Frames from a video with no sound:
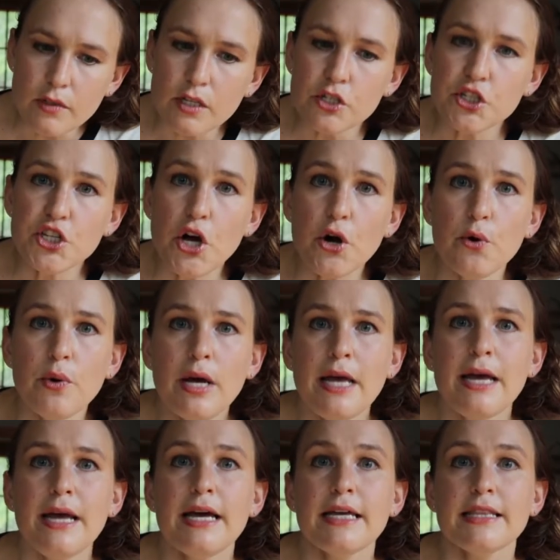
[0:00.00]
So
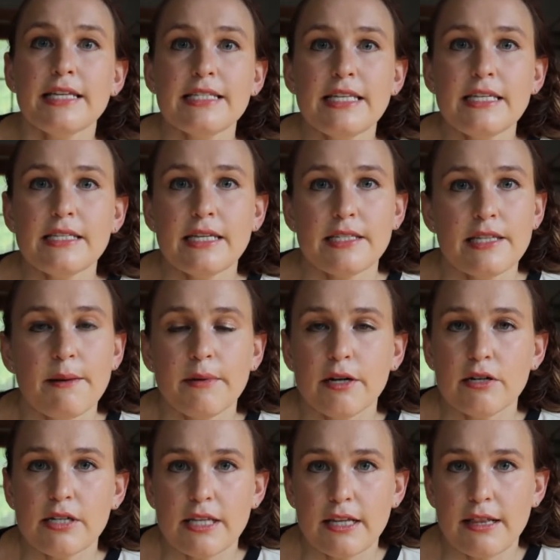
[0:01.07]
this is
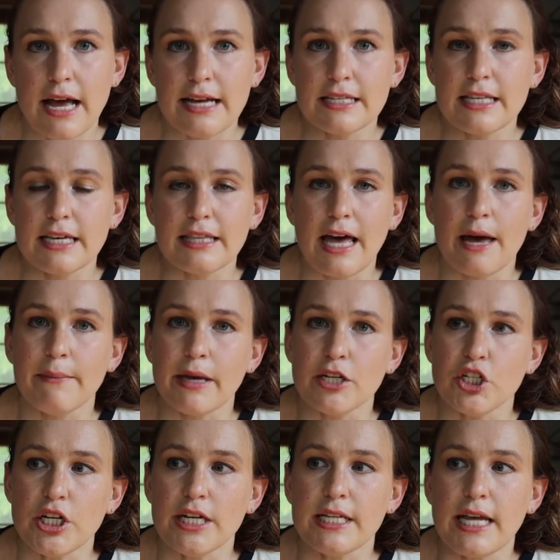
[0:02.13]
similar to the last thing that I
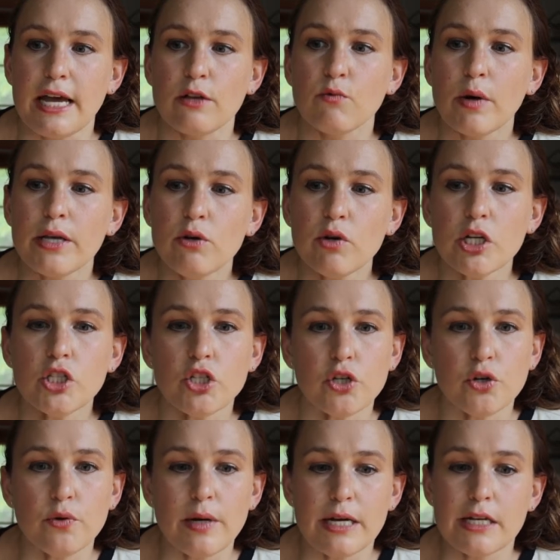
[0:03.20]
mentioned, and what you can
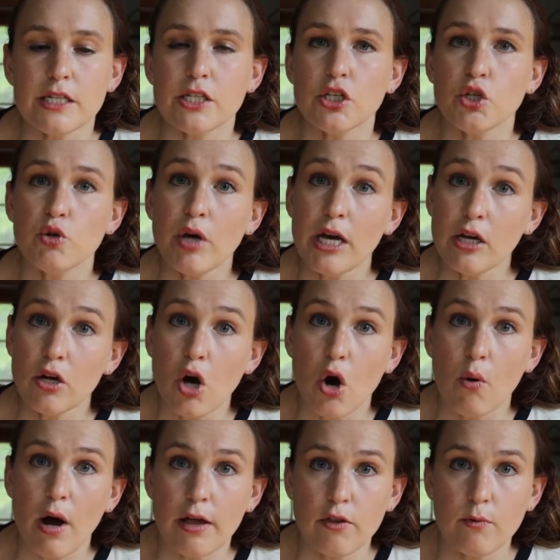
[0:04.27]
do is you can go
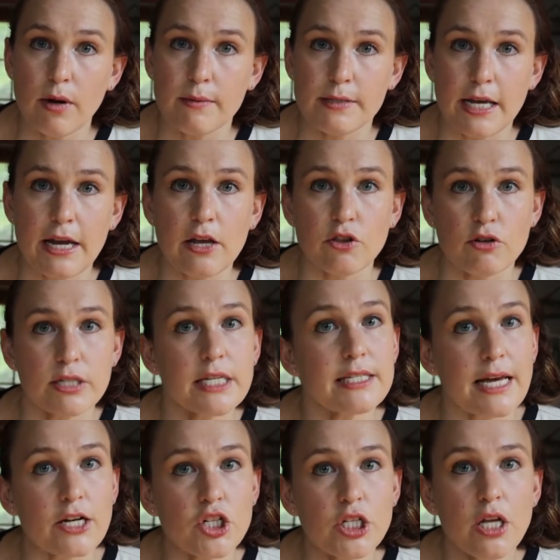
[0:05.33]
on the website and there's a
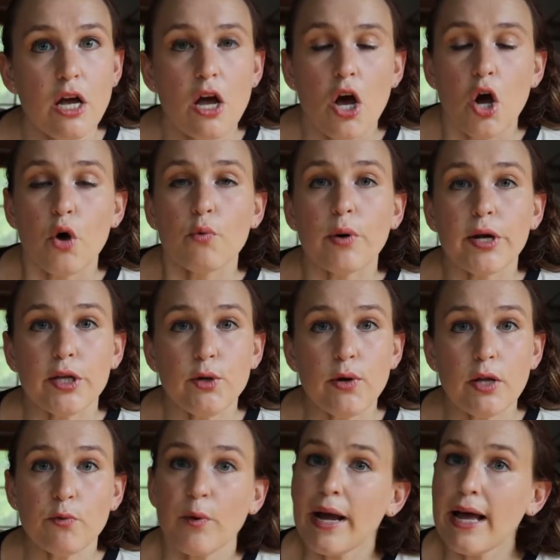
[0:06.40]
section where you
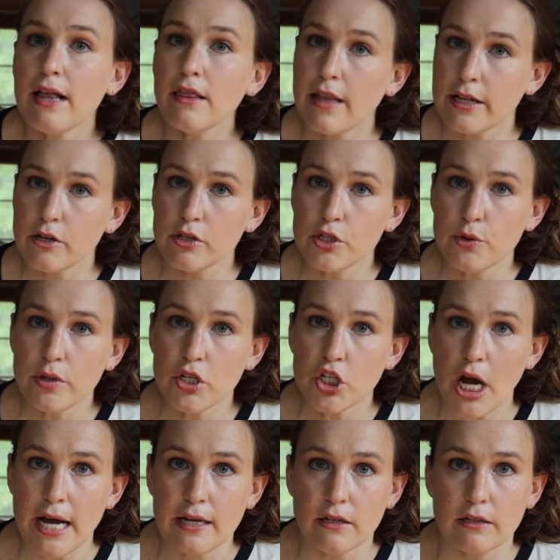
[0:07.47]
can write a letter to a
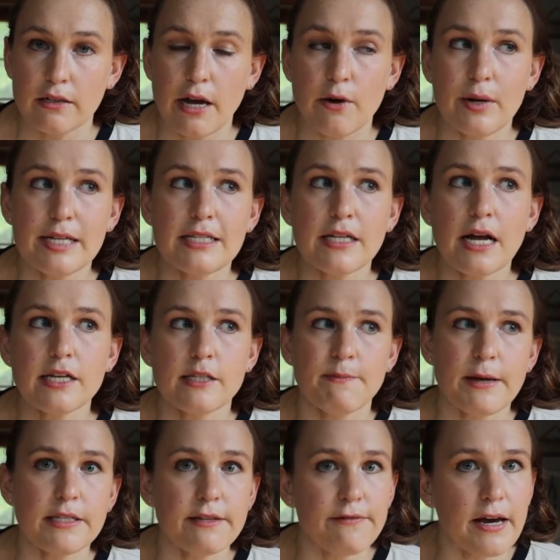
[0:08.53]
child. Now, it's not
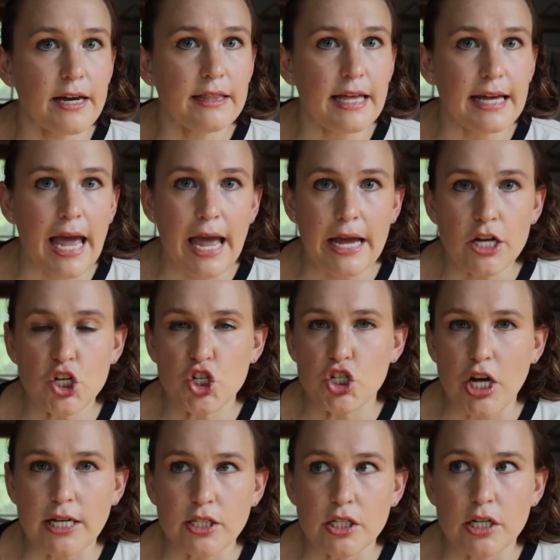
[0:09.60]
specified like age,
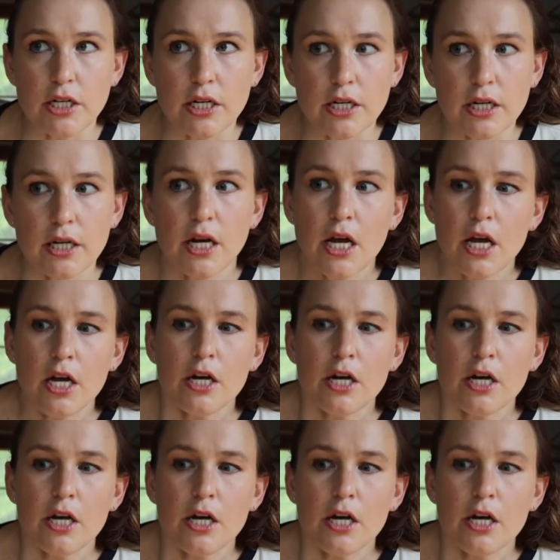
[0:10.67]
gender,